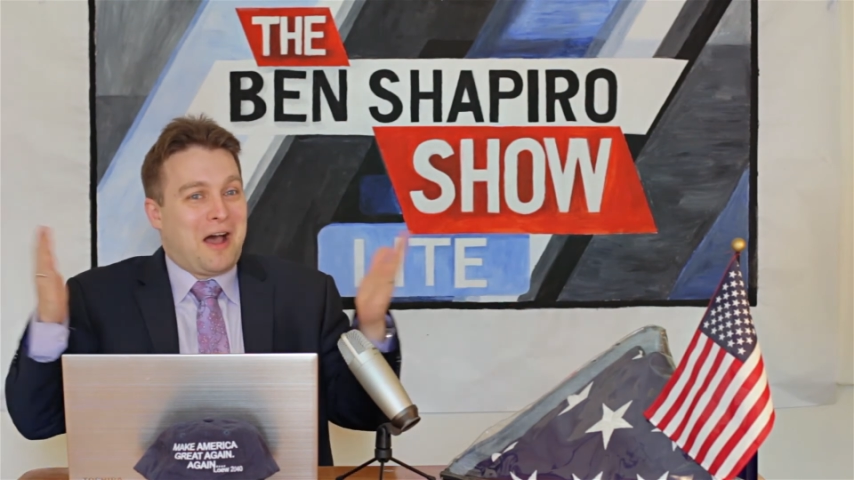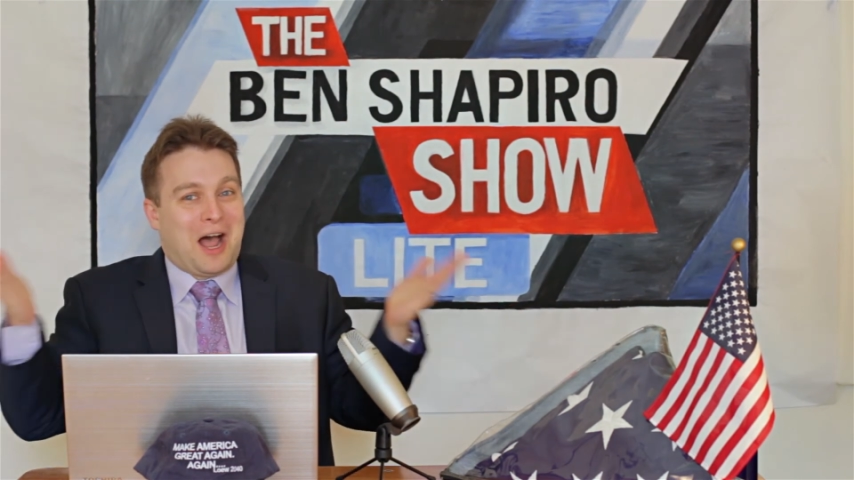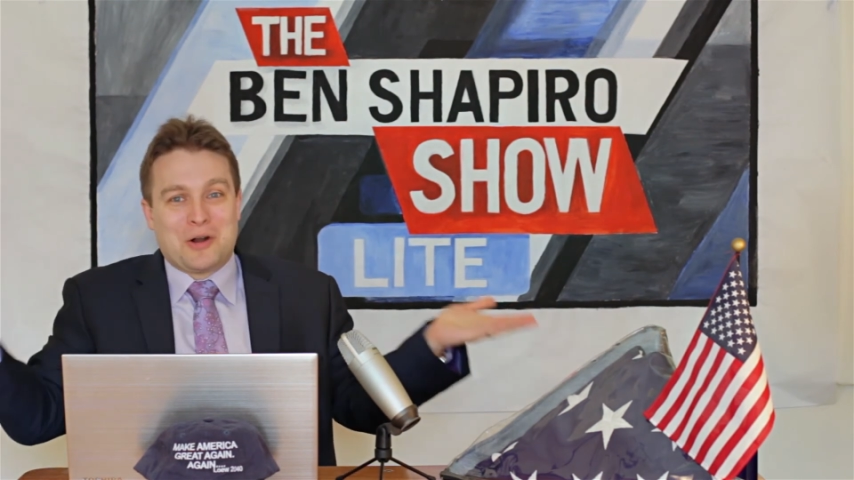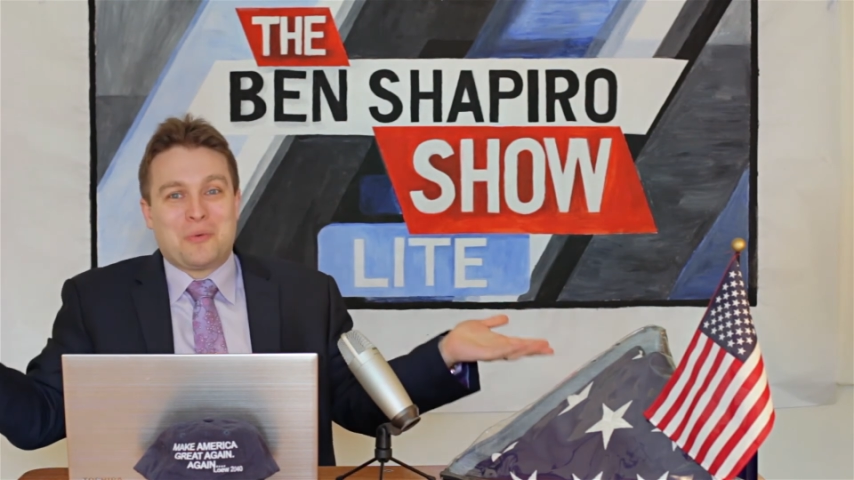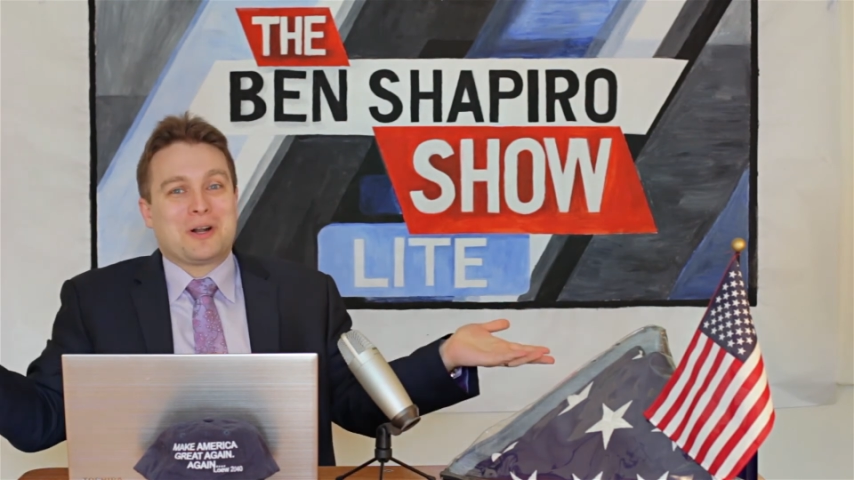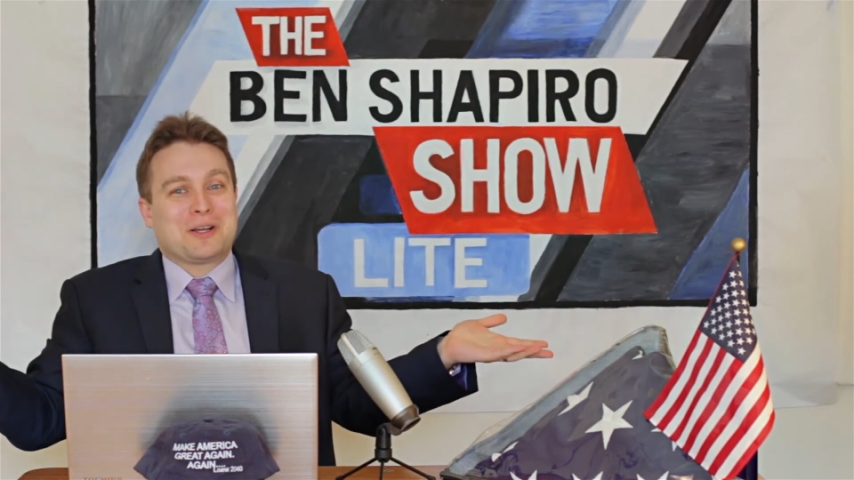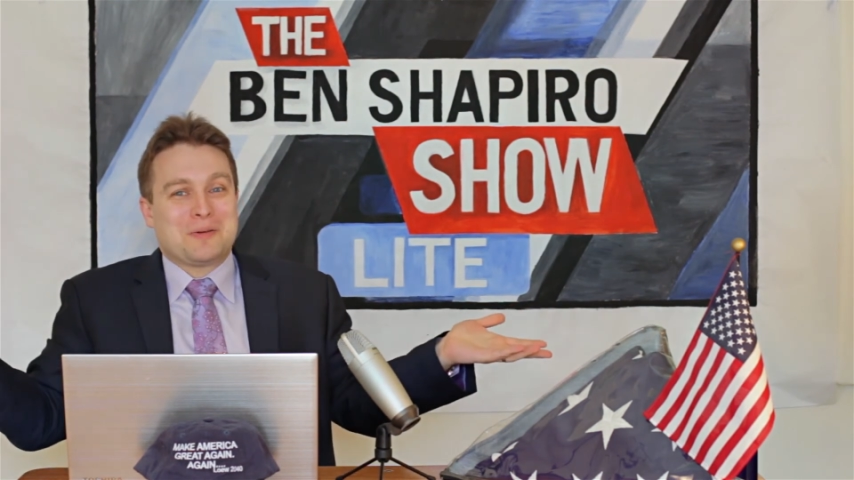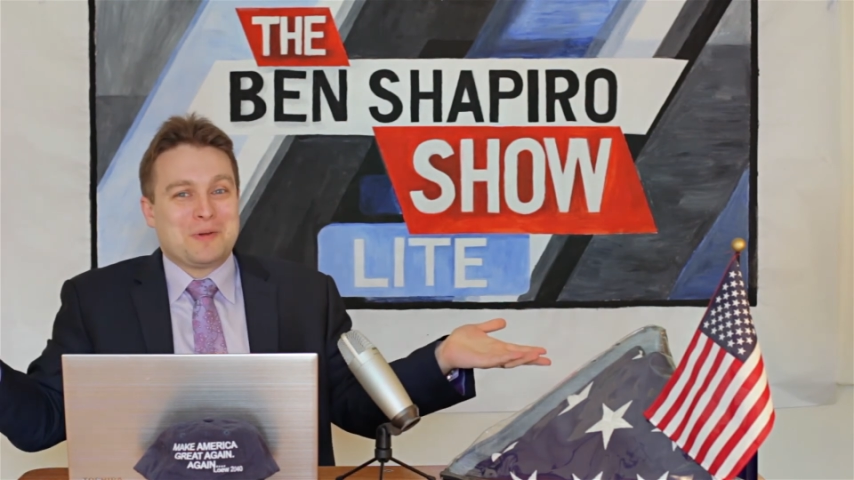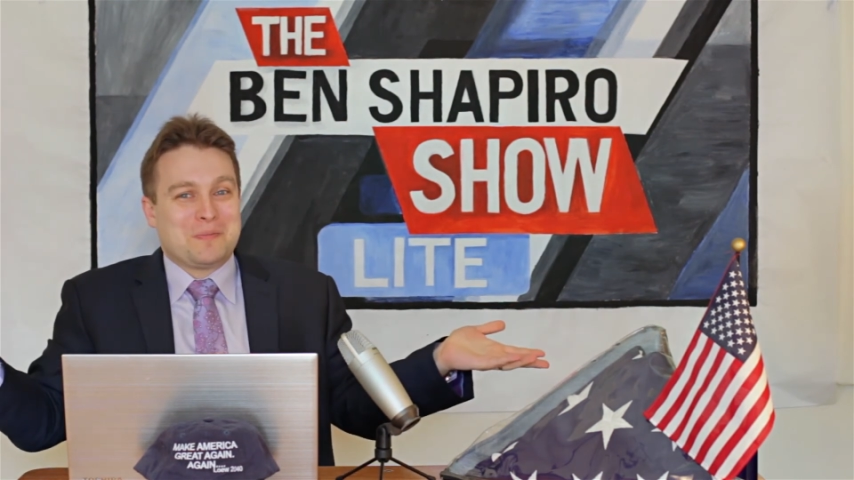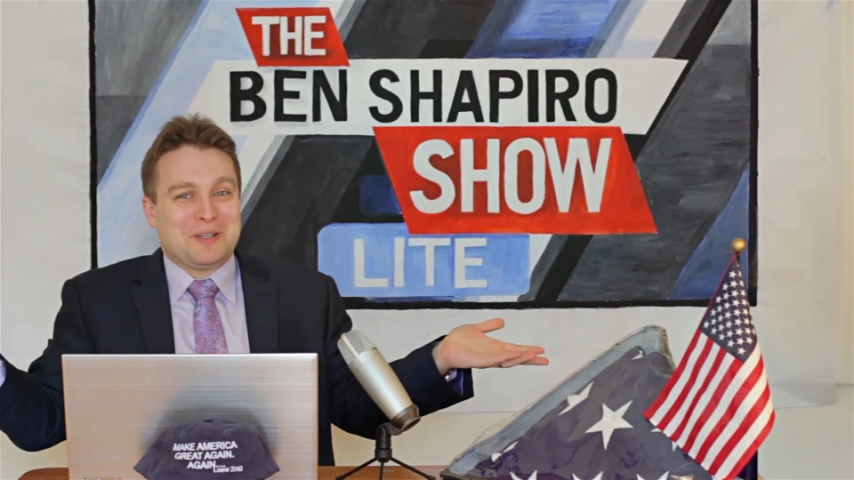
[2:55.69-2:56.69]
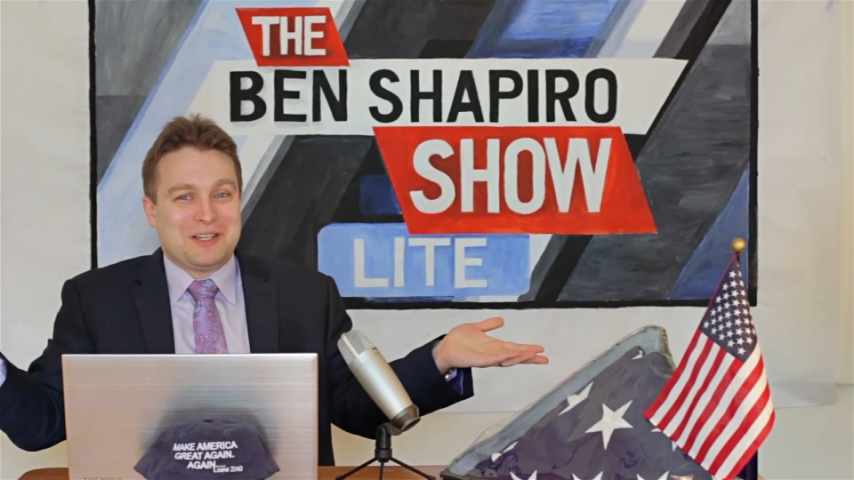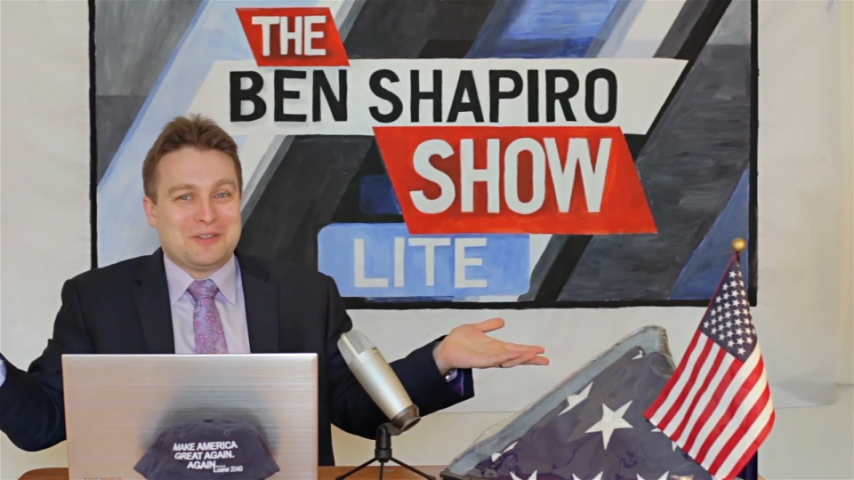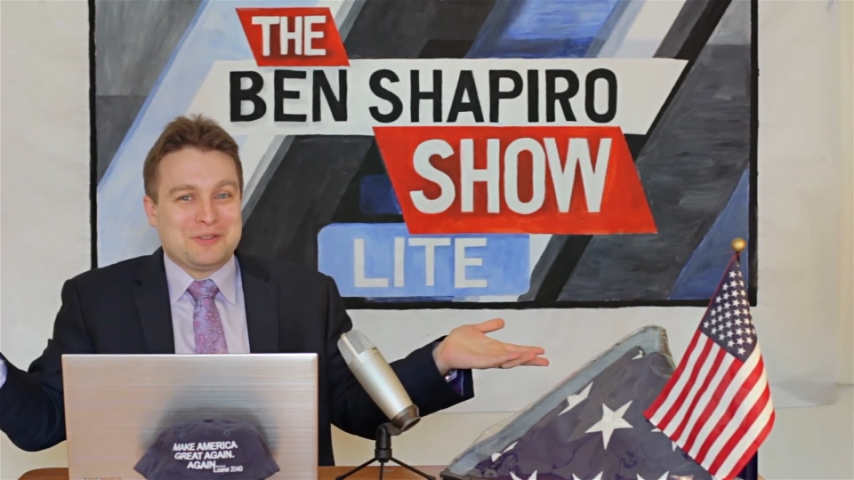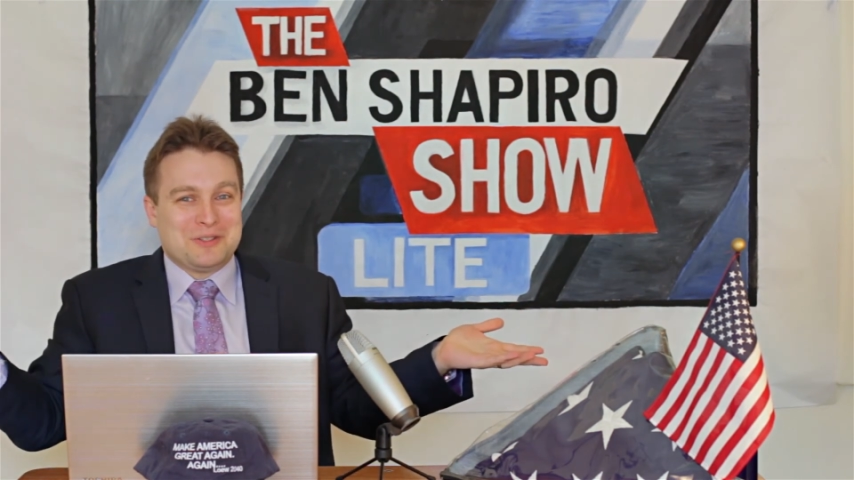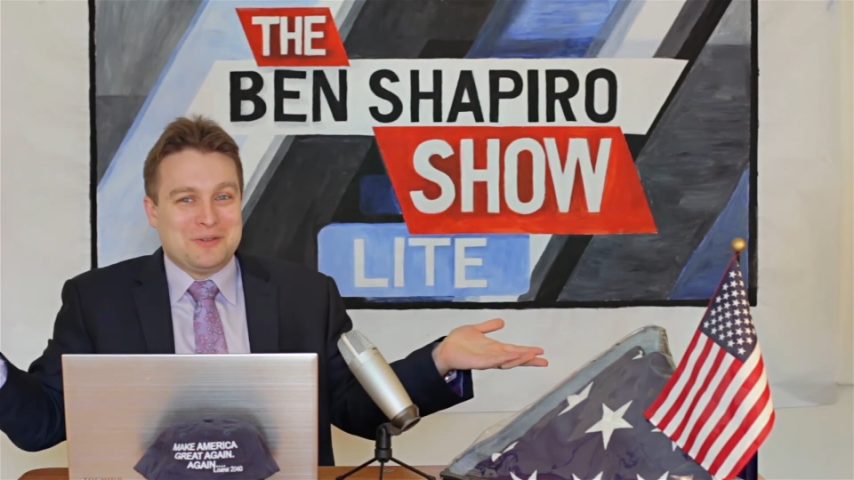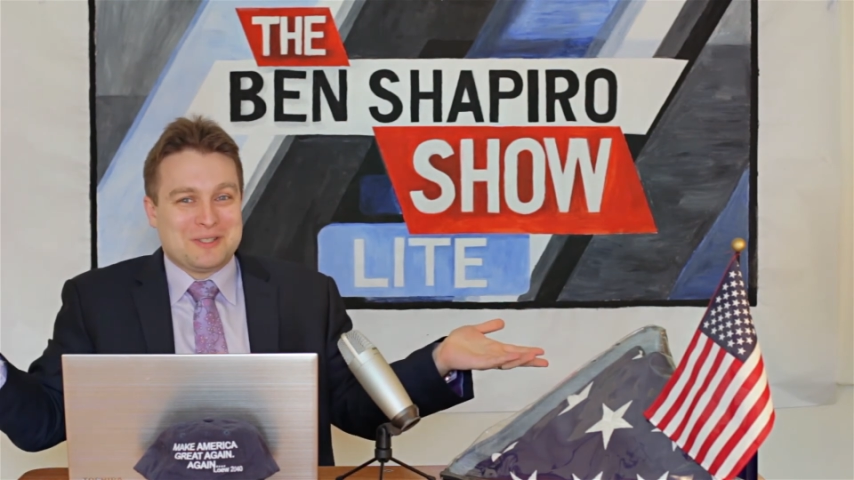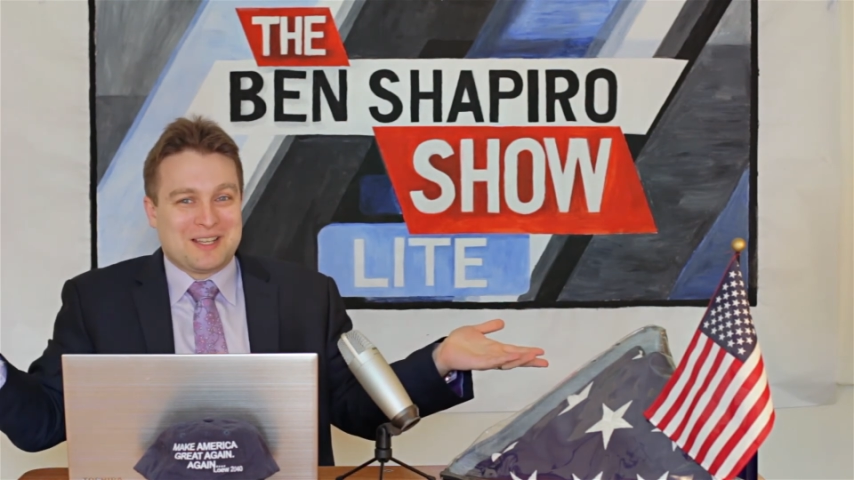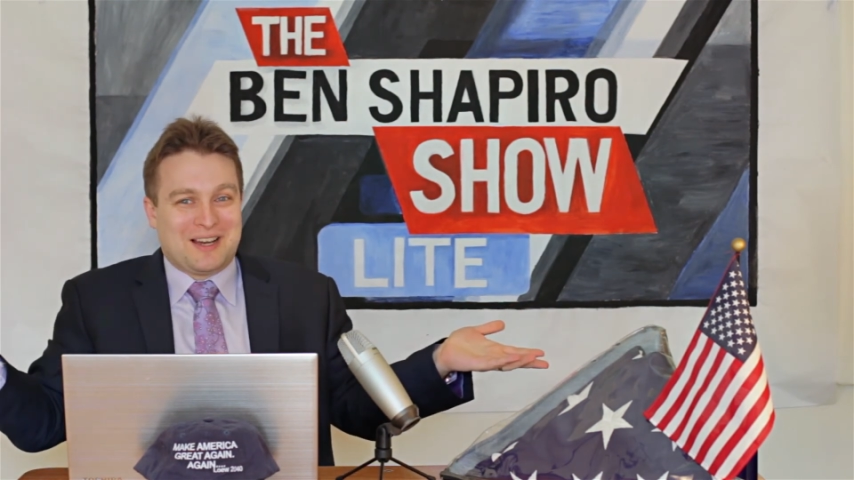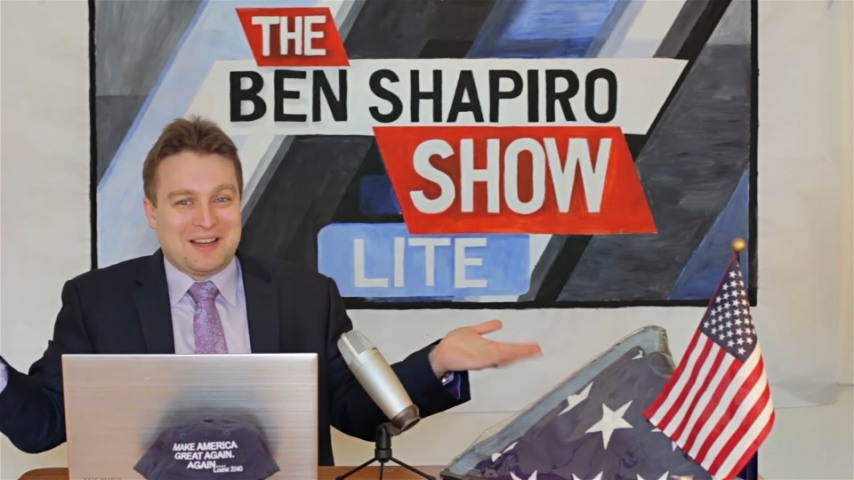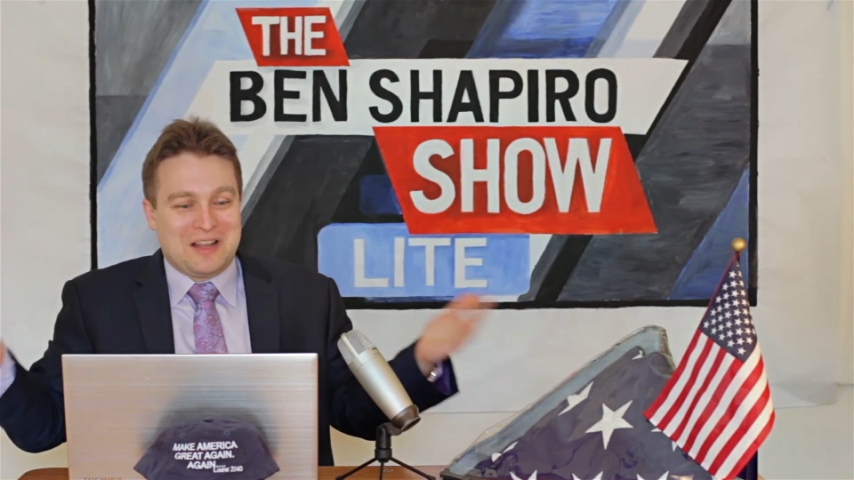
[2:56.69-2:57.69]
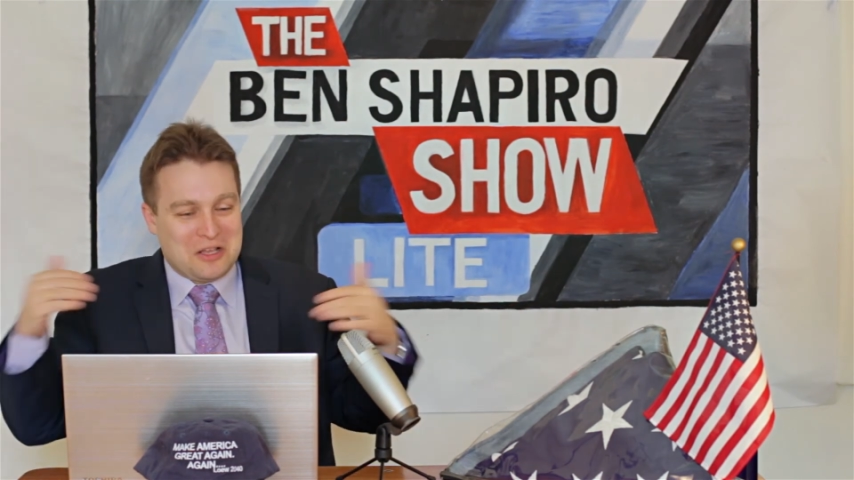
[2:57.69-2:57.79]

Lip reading: I don't want to commit political suicide,